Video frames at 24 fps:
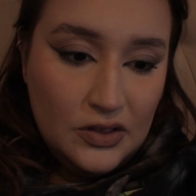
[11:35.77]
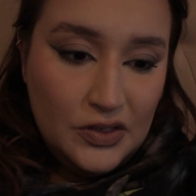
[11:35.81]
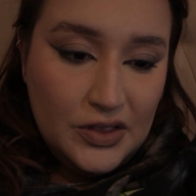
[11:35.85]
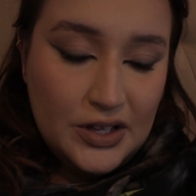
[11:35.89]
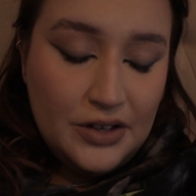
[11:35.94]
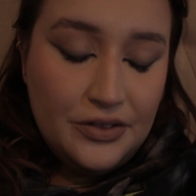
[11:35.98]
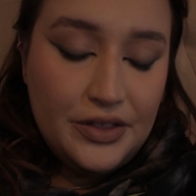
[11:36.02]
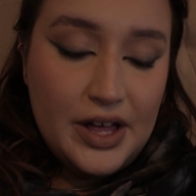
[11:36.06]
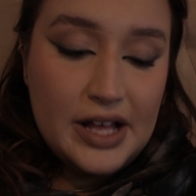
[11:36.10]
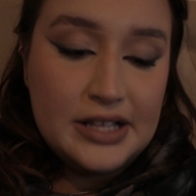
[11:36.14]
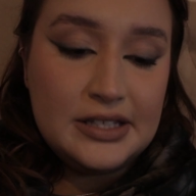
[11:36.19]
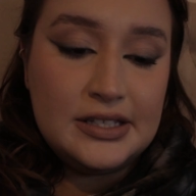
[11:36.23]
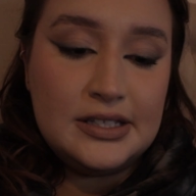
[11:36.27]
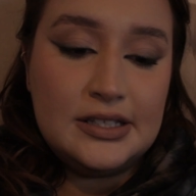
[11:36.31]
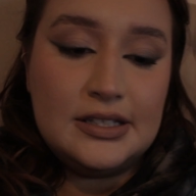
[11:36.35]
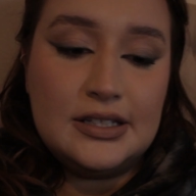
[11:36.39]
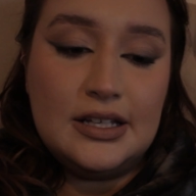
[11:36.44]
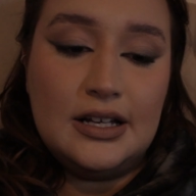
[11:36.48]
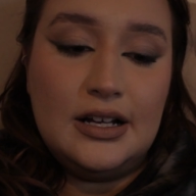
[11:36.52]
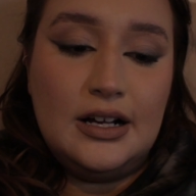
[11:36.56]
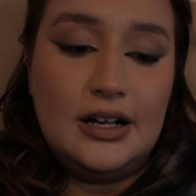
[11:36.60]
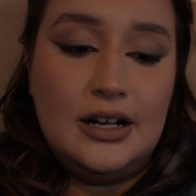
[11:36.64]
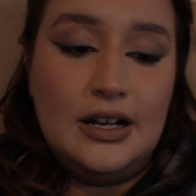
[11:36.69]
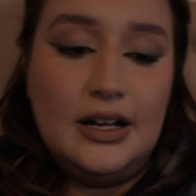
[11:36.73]
Now that's
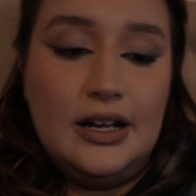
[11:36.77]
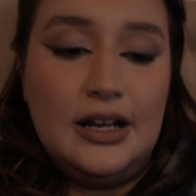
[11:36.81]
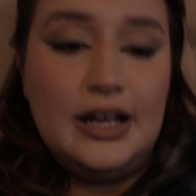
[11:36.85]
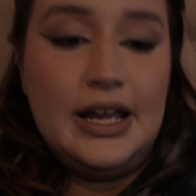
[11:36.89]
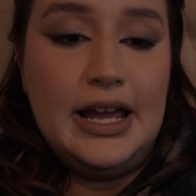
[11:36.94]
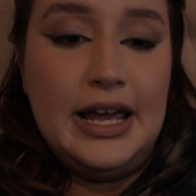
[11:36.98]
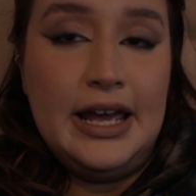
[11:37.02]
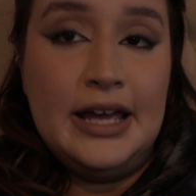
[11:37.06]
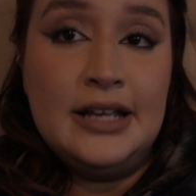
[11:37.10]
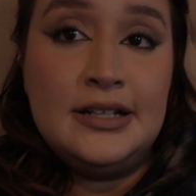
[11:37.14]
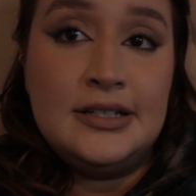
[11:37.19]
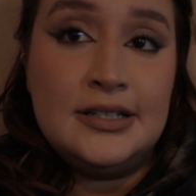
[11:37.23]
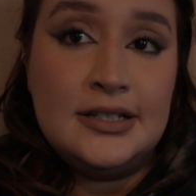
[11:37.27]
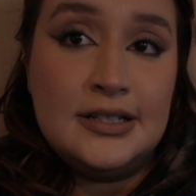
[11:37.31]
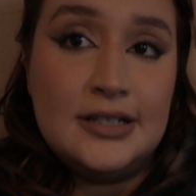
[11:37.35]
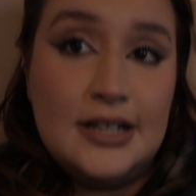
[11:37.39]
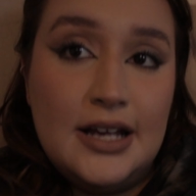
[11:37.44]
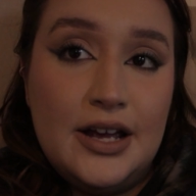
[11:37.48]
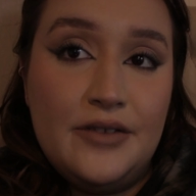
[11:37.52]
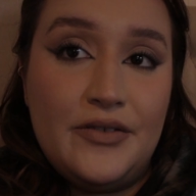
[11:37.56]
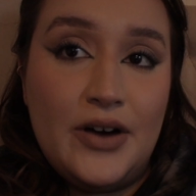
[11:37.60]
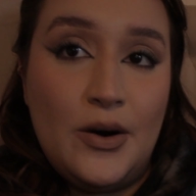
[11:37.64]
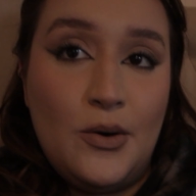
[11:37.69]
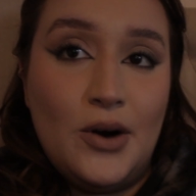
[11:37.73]
it.
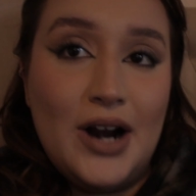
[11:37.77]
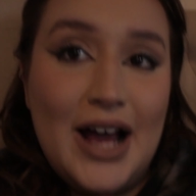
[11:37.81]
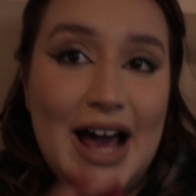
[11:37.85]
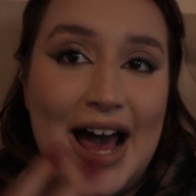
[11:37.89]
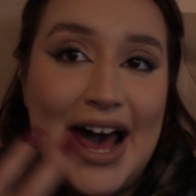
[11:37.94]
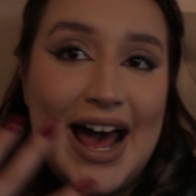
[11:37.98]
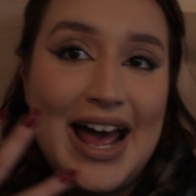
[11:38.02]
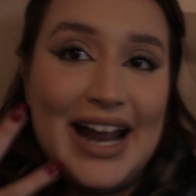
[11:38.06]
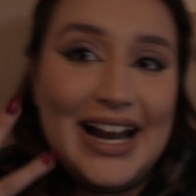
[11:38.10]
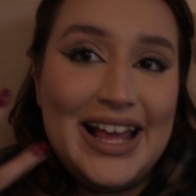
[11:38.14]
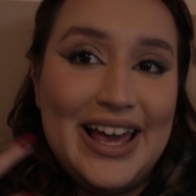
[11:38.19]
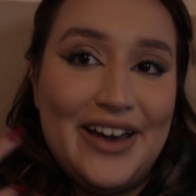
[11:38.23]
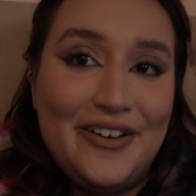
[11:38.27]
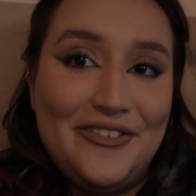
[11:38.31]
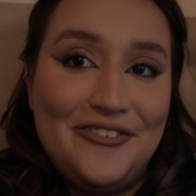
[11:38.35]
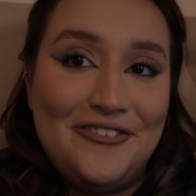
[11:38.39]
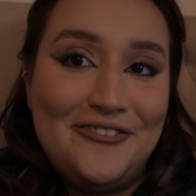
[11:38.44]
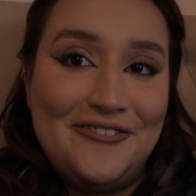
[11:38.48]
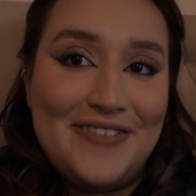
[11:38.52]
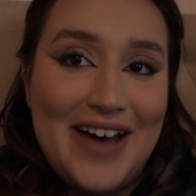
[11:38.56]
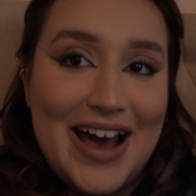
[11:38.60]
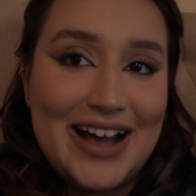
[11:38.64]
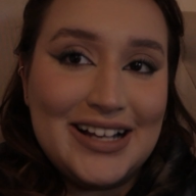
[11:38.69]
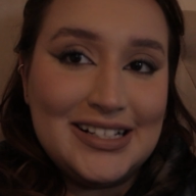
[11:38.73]
If I want to add any
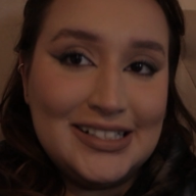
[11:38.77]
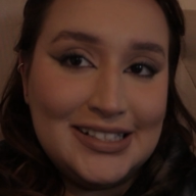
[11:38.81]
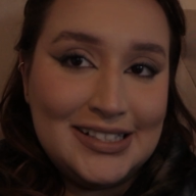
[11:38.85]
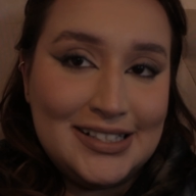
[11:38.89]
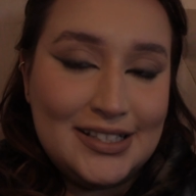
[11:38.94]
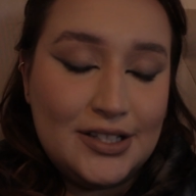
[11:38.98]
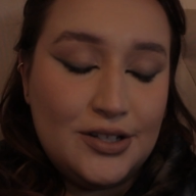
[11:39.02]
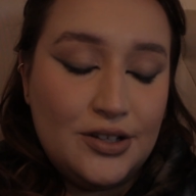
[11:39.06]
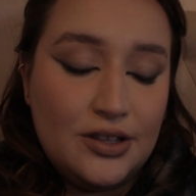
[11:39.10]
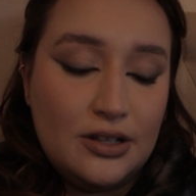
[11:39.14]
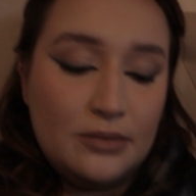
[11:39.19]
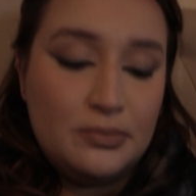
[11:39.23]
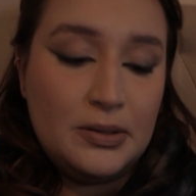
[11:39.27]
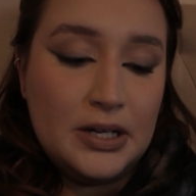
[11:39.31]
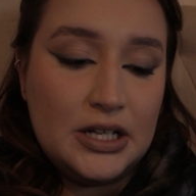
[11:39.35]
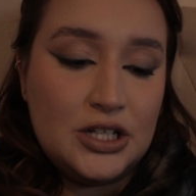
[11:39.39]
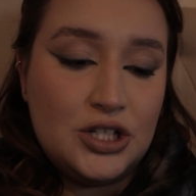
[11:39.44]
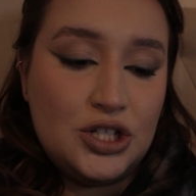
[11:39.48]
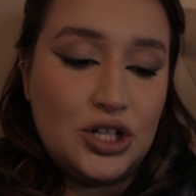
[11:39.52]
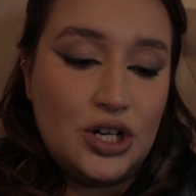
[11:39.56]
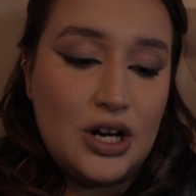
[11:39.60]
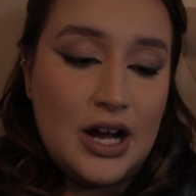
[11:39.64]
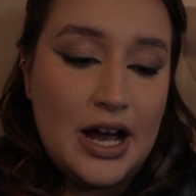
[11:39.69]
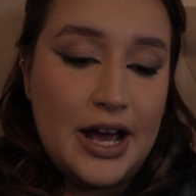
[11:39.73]
effects to the
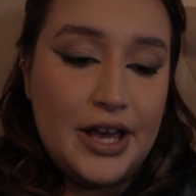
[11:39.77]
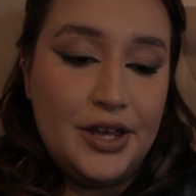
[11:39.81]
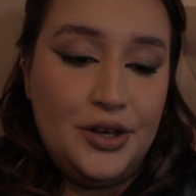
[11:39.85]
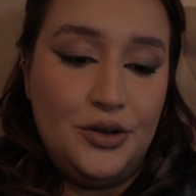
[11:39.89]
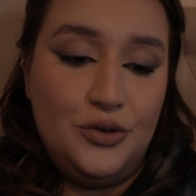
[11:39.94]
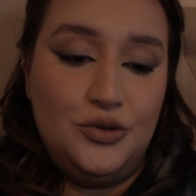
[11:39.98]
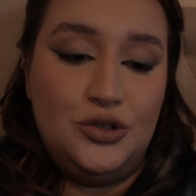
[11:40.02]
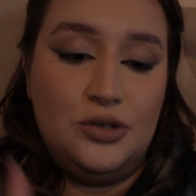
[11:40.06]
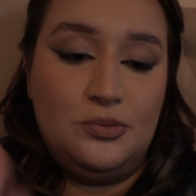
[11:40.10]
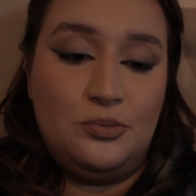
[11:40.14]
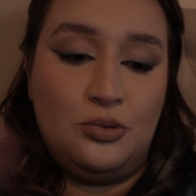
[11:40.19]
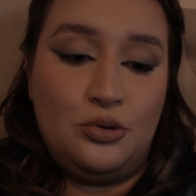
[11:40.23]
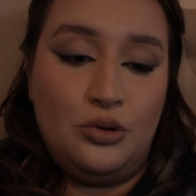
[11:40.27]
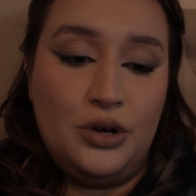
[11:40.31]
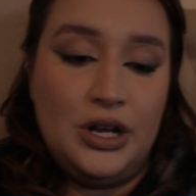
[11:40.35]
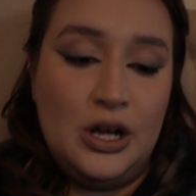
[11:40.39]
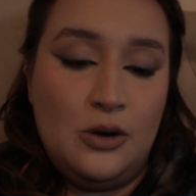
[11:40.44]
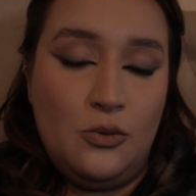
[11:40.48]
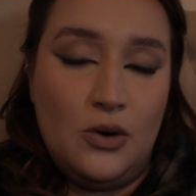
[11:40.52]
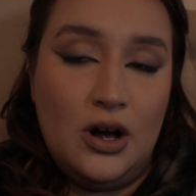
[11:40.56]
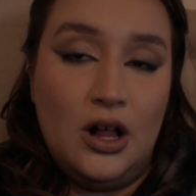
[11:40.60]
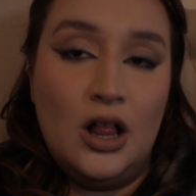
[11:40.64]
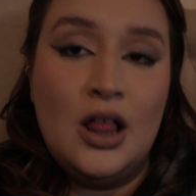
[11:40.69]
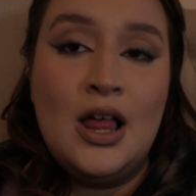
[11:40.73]
picture, I use
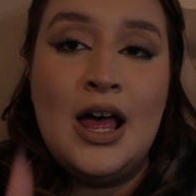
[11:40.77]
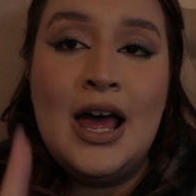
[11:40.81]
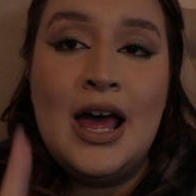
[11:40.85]
Prequel.